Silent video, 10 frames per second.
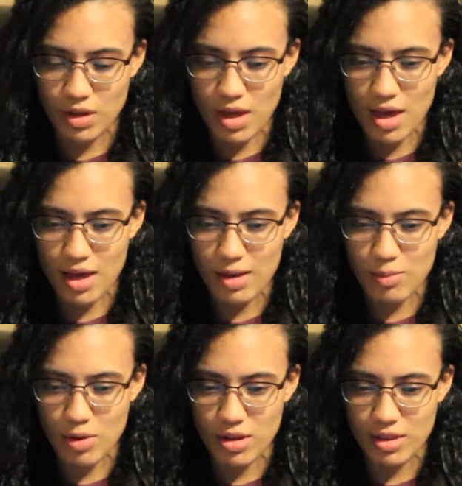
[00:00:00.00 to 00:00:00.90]

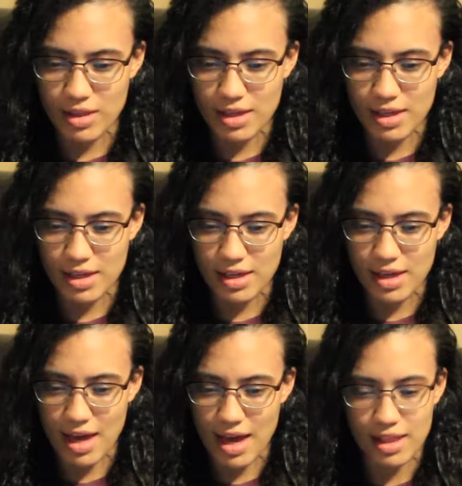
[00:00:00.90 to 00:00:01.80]
I'm on
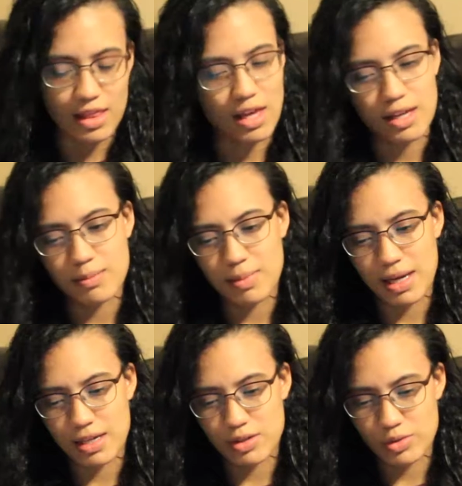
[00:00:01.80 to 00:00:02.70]
the headline
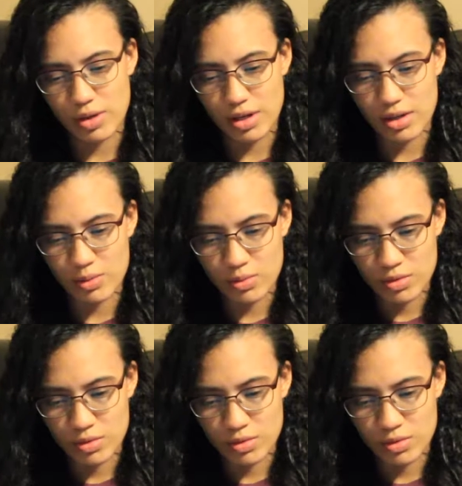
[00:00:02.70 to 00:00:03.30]
page right now.